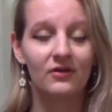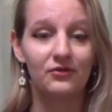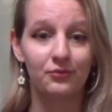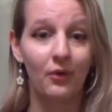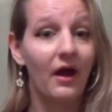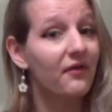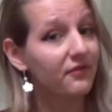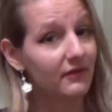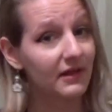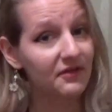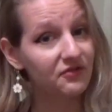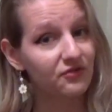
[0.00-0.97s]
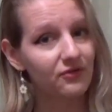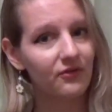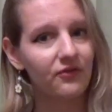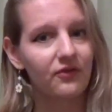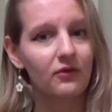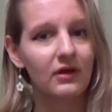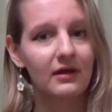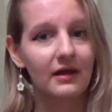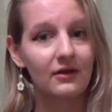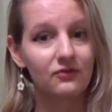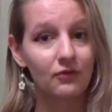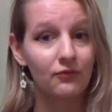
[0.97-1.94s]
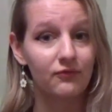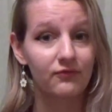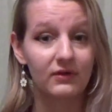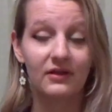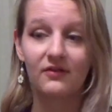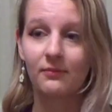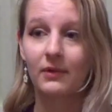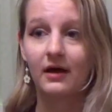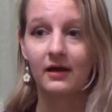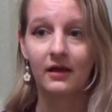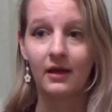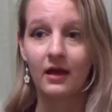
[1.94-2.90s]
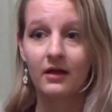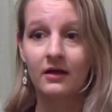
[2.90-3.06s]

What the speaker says: new isolation so that I don't freeze my